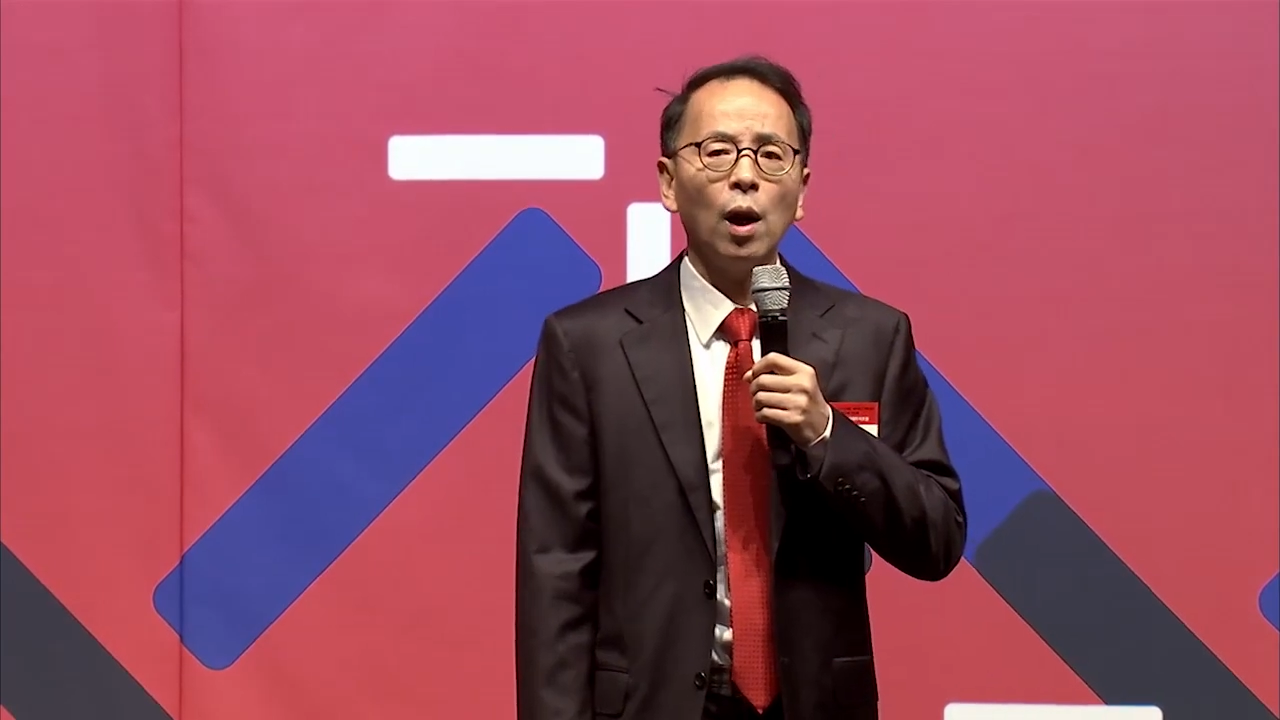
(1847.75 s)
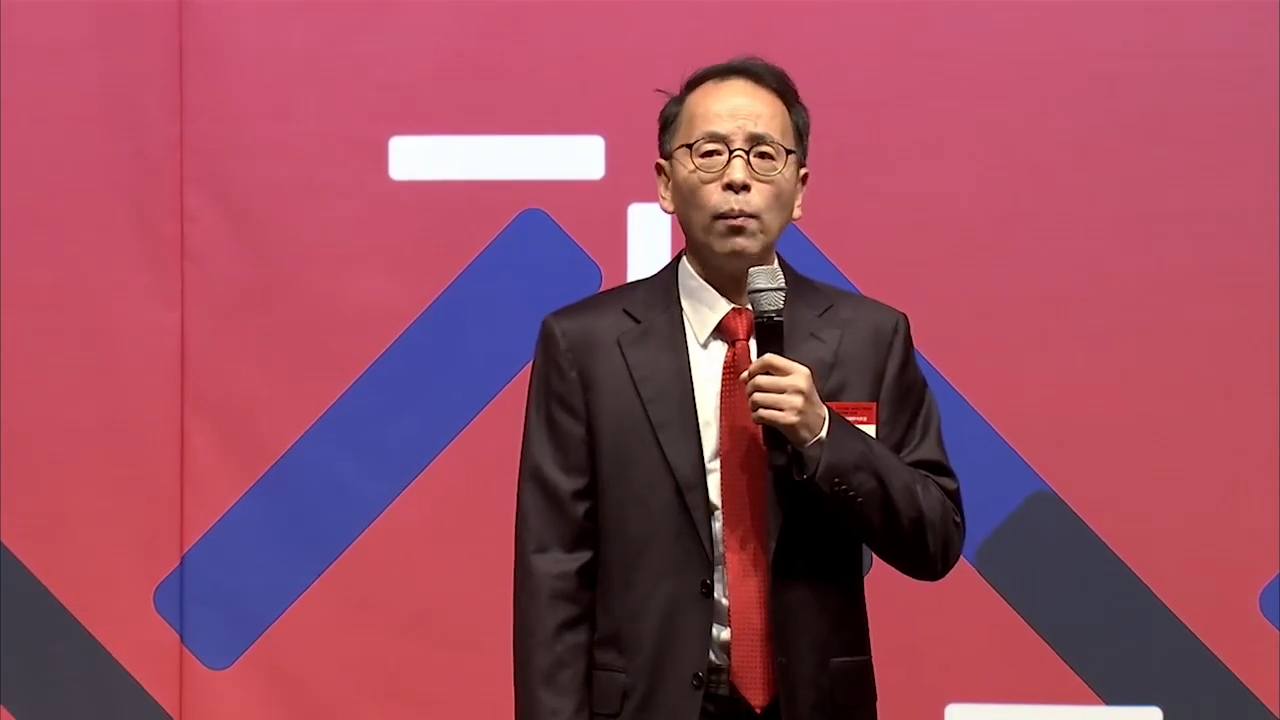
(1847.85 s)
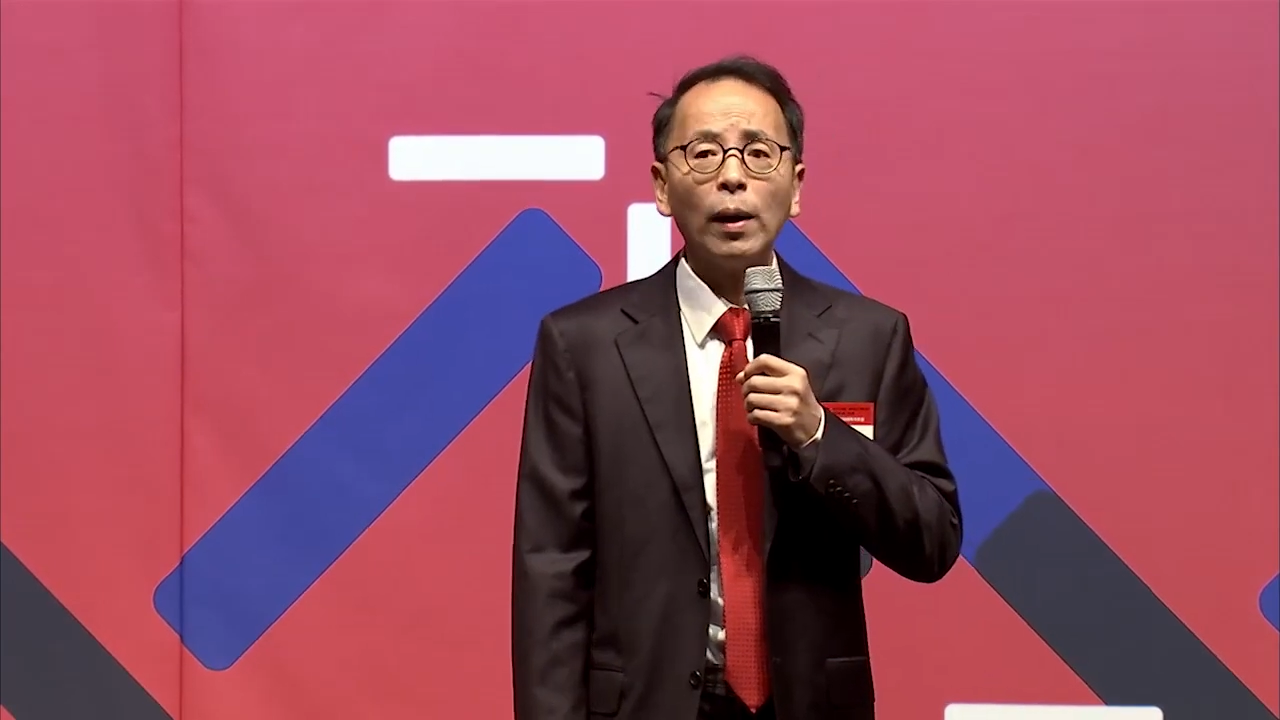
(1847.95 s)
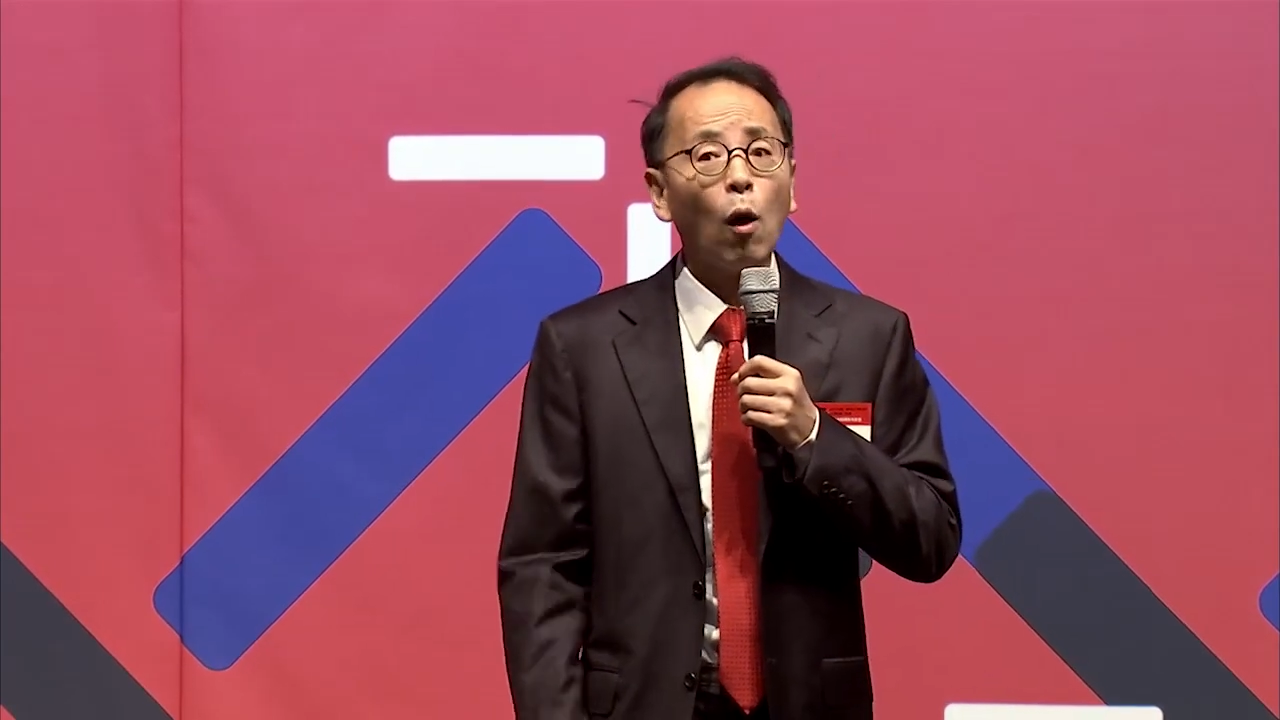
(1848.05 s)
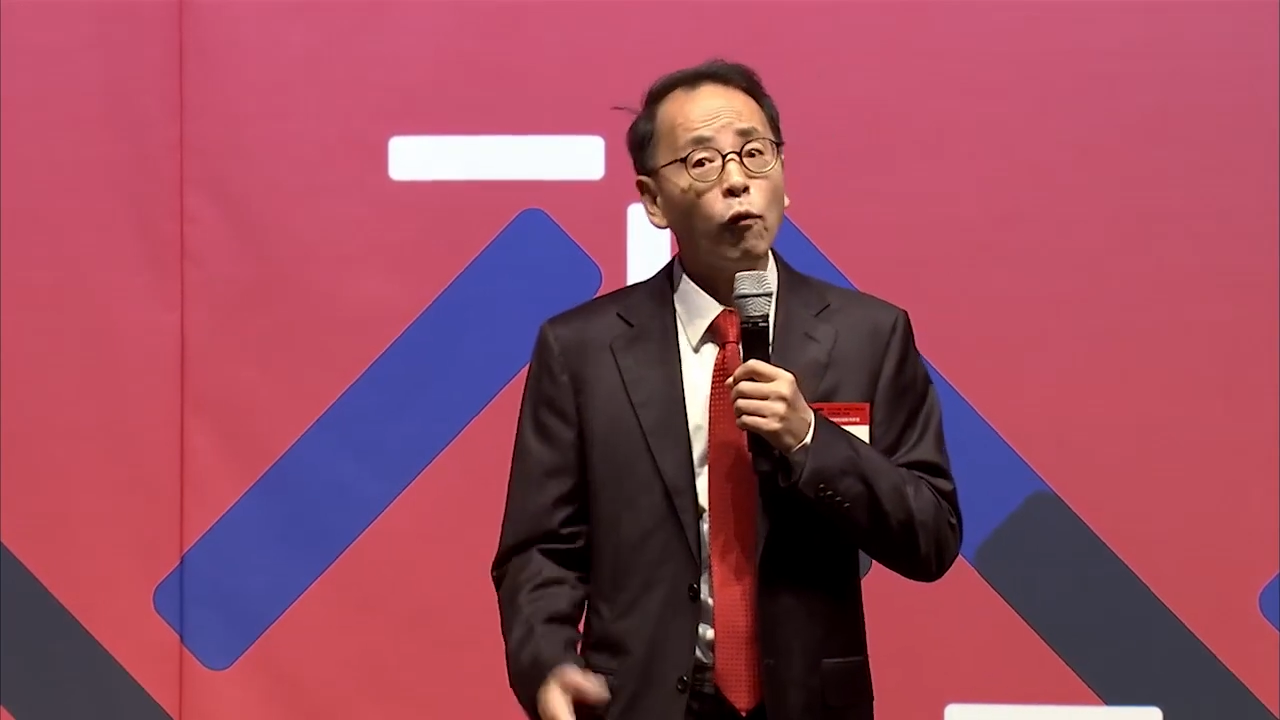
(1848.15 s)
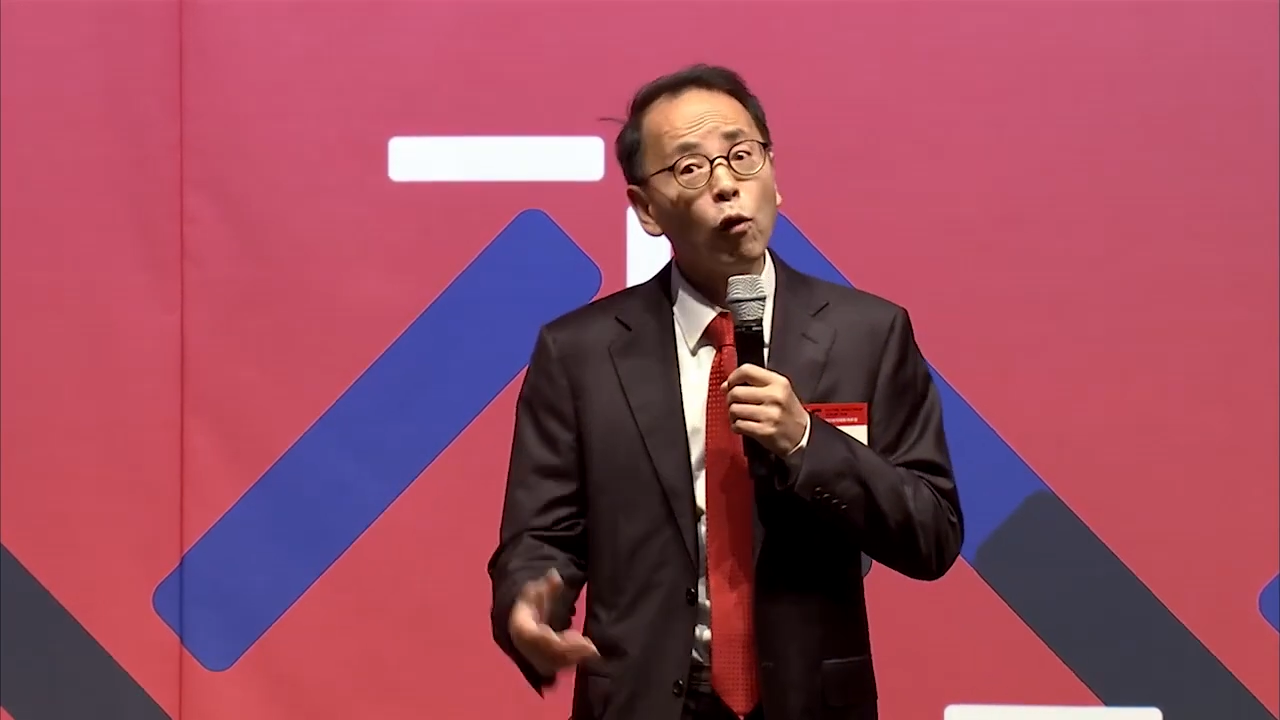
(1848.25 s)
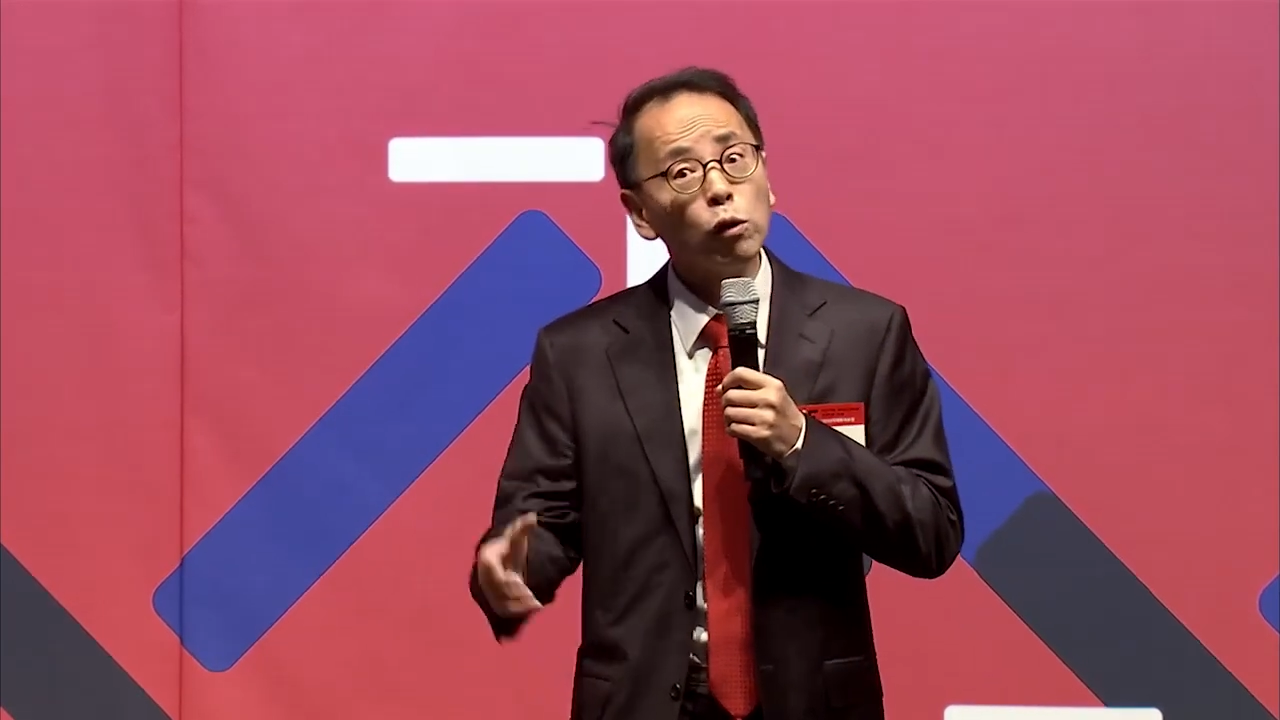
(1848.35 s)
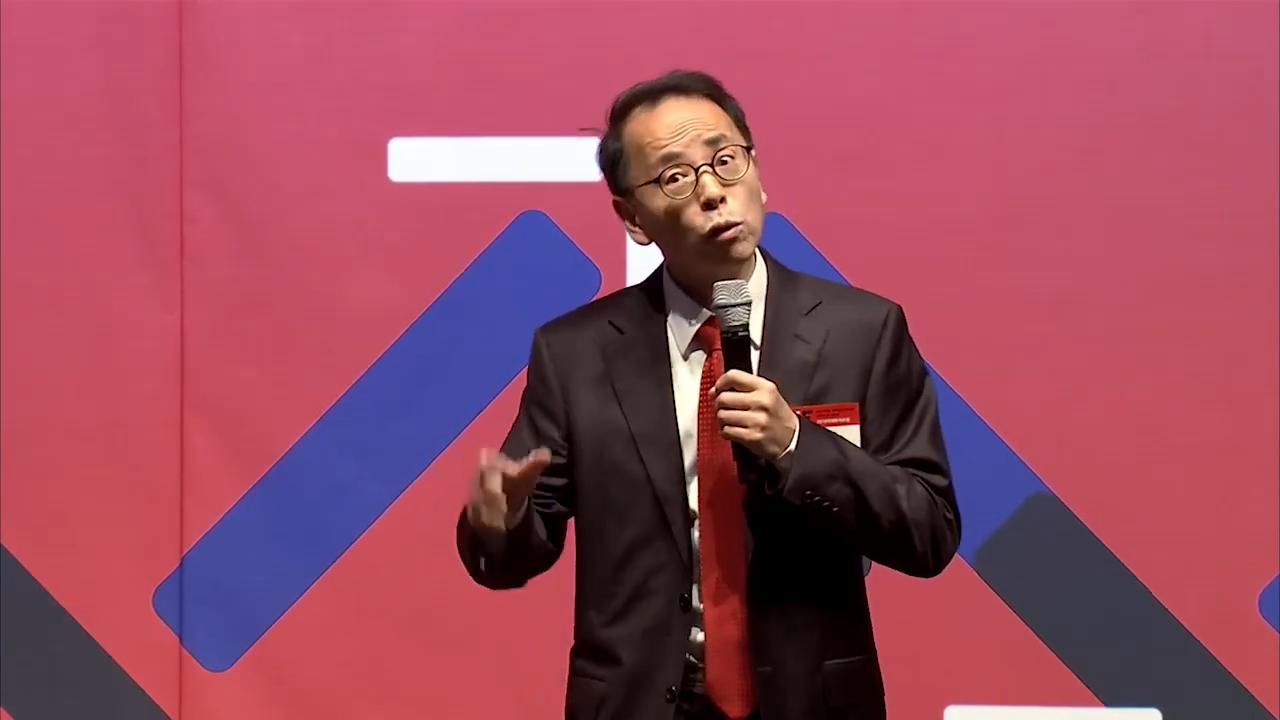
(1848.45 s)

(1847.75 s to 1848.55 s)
But of course,